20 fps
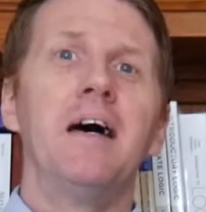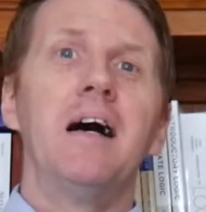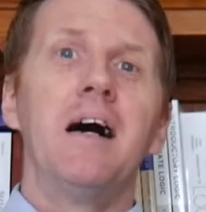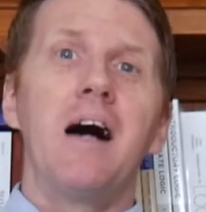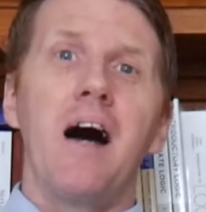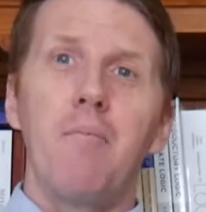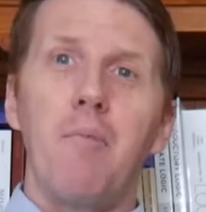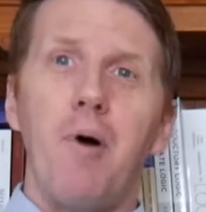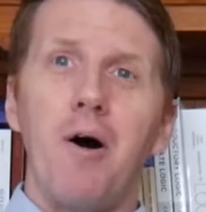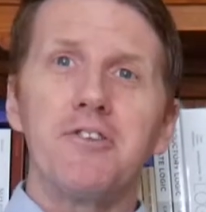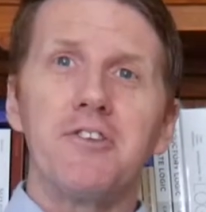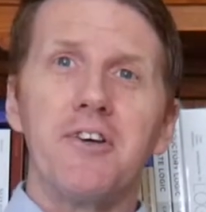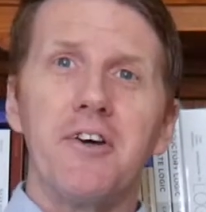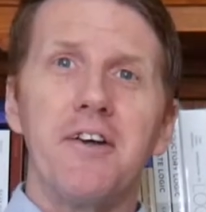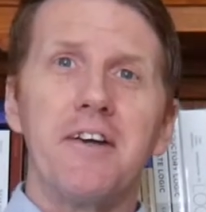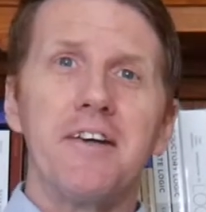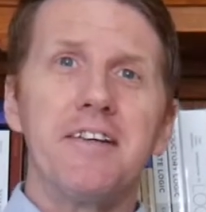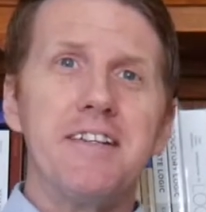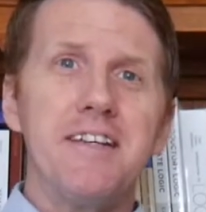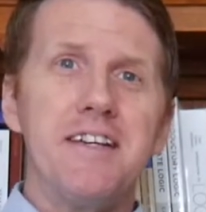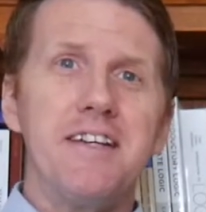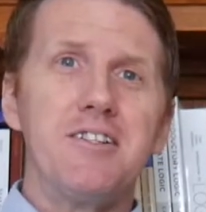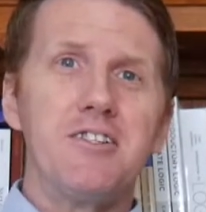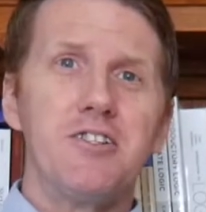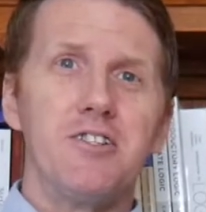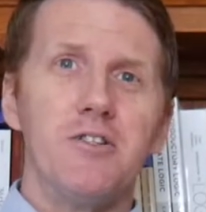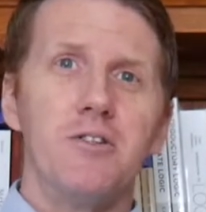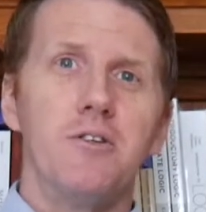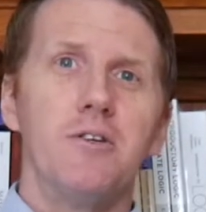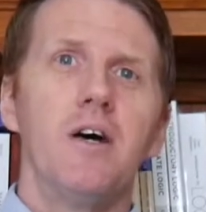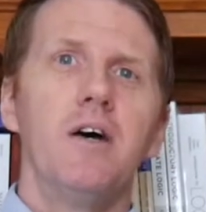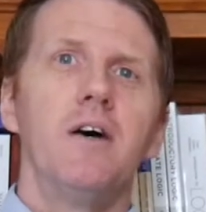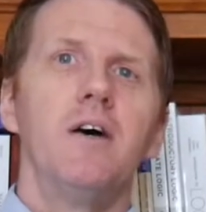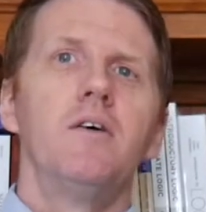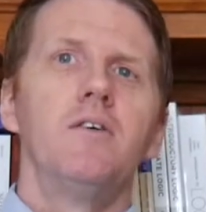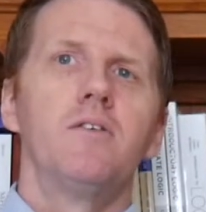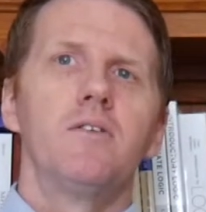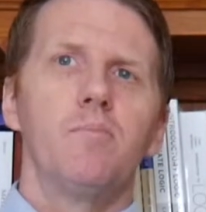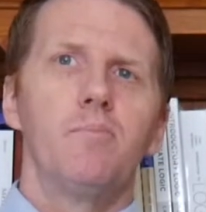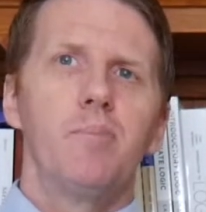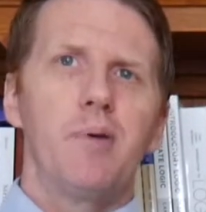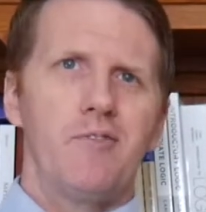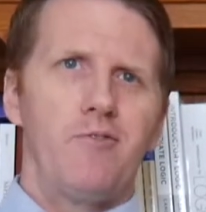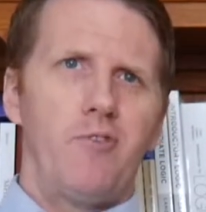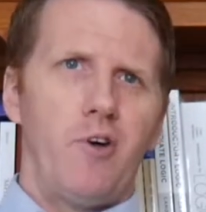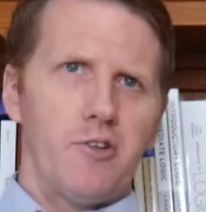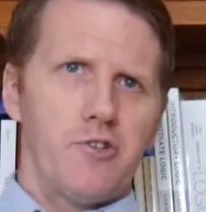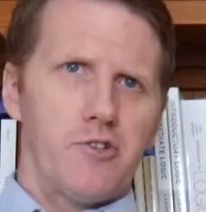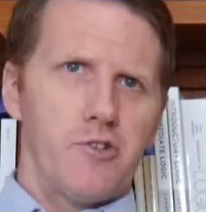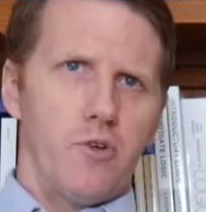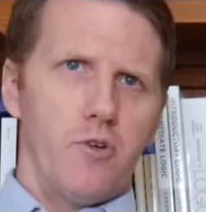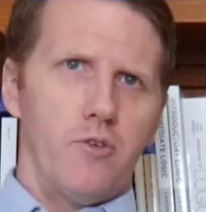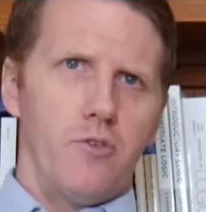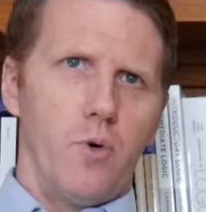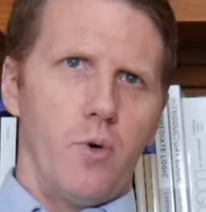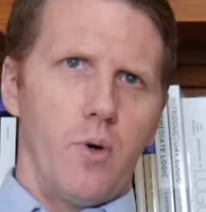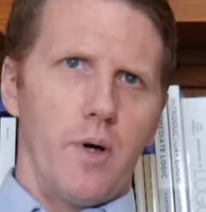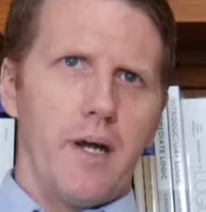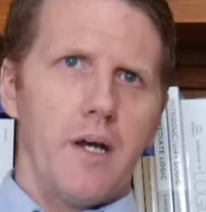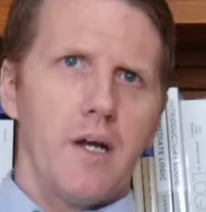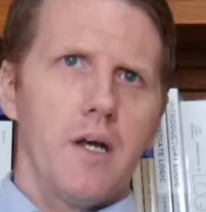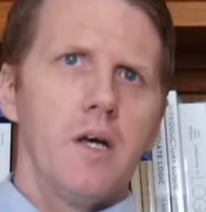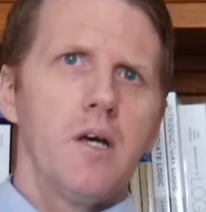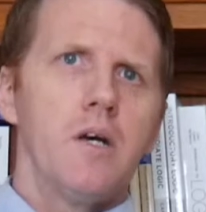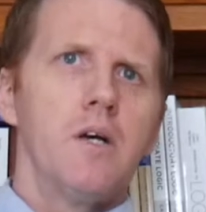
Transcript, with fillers: I'm also going to teach you some pitfalls to avoid,